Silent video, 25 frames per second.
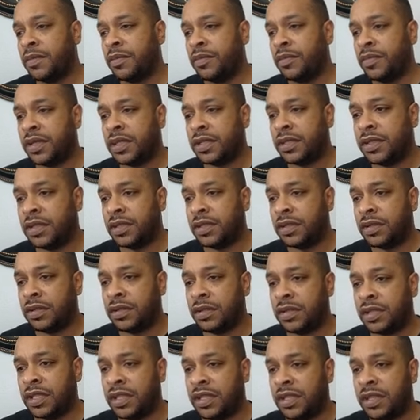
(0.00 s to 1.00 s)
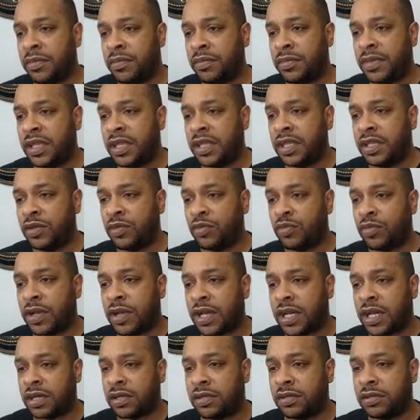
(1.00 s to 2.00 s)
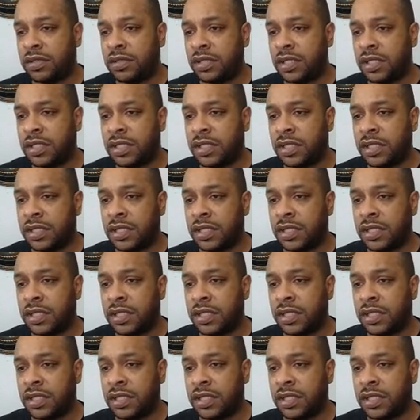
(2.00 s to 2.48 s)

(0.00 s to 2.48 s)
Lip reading: But in the meanwhile,